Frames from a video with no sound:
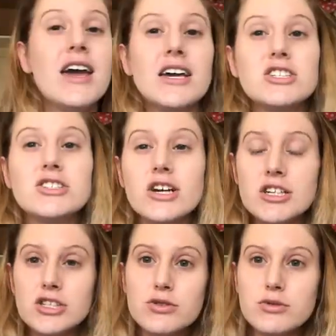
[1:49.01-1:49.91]
It's just
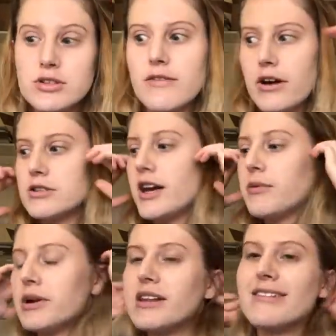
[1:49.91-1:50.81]
hard to do stuff outside
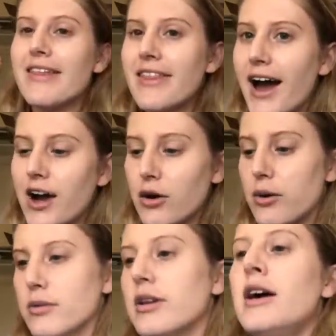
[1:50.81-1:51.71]
when it's that
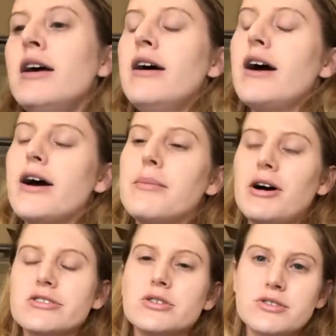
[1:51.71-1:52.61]
cold.
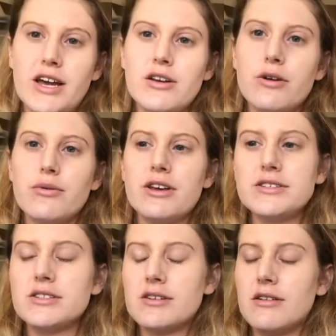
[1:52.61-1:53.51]
Also, side note,
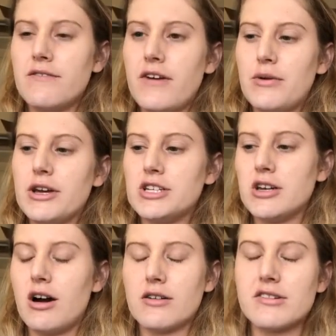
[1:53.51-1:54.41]
this
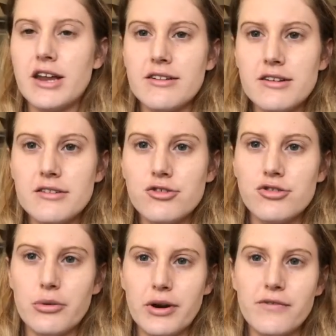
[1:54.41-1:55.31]
foundation oxidizes,
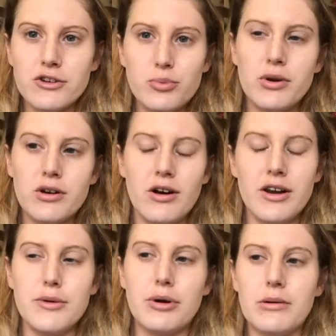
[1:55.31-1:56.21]
so when I first put it
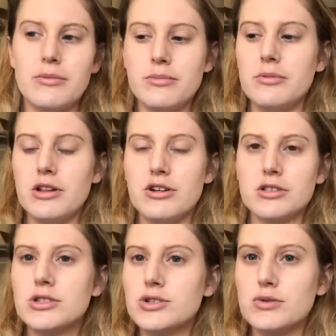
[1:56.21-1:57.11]
on, it probably
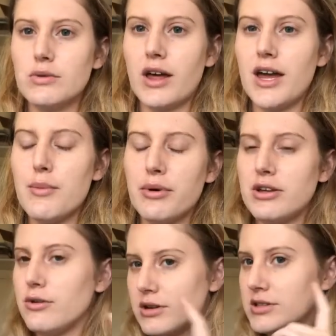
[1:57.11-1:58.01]
looked too light,
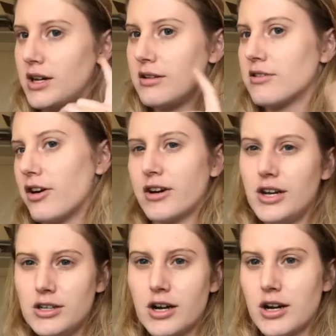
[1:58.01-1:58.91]
but you can tell it's
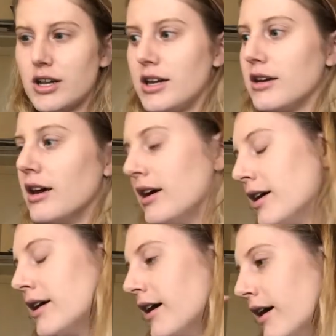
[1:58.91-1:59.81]
already darkening.
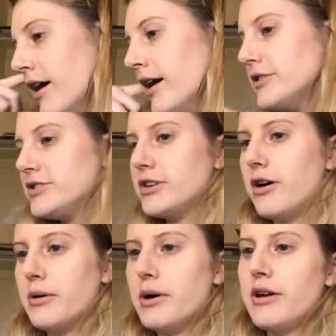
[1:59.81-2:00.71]

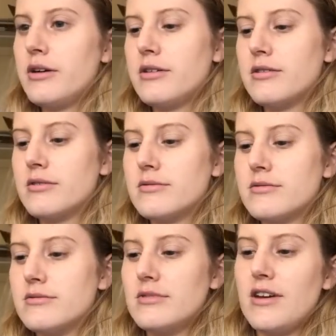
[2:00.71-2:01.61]
So
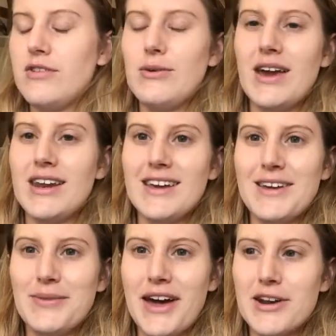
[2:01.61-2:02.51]
if you get it,
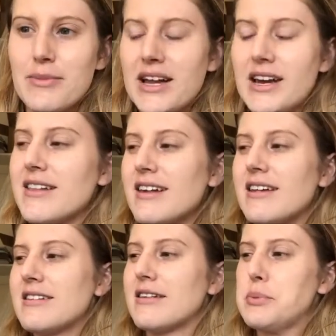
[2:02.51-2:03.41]
keep that in I'd
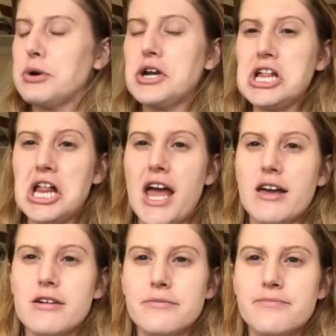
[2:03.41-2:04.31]
say it's a pretty
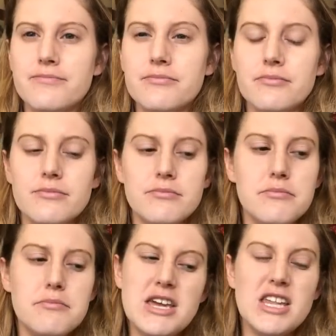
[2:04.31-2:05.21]
like
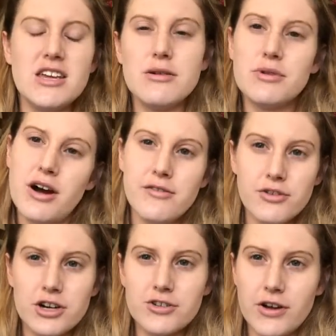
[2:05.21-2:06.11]
medium
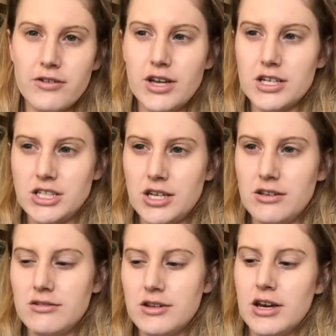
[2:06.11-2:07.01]
coverage
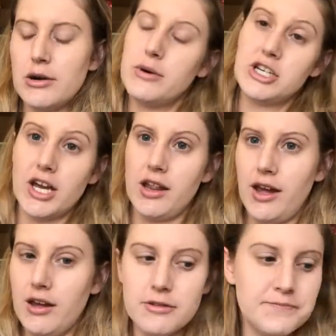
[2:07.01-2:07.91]
foundation, which I
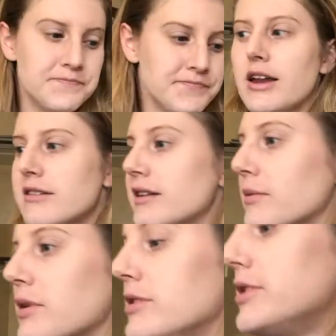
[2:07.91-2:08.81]
like. The next
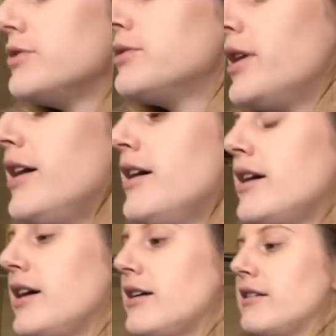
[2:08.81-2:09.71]
thing I'm gonna do
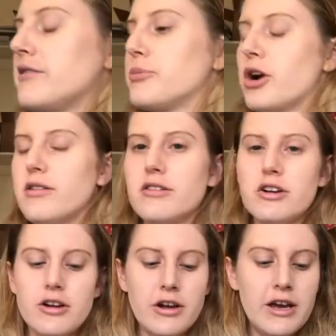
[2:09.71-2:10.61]
is
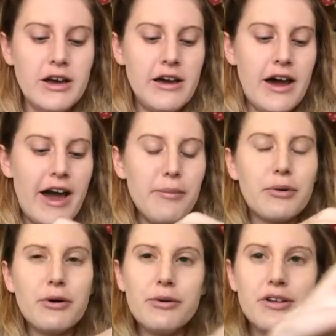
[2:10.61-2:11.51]
bronzer. I
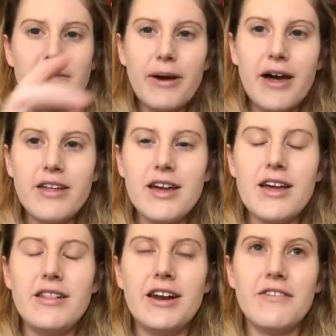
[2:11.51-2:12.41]
broke this
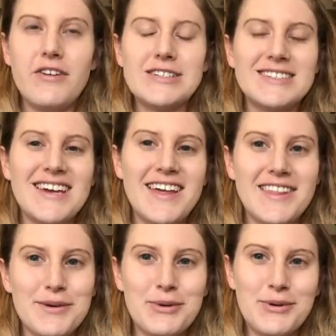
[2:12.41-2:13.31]
palette and then I fixed it
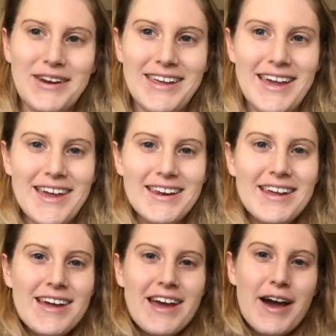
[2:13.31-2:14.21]
and then I broke it
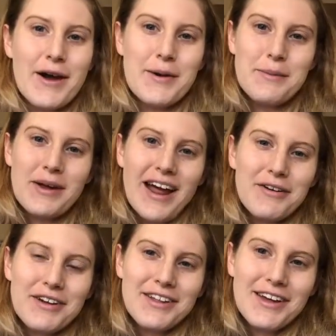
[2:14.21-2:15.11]
again. But
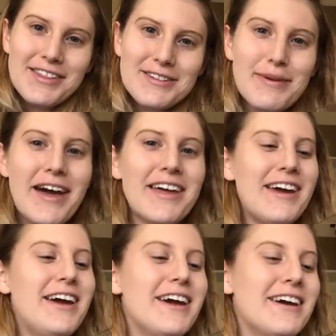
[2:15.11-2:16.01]
I really like this palette.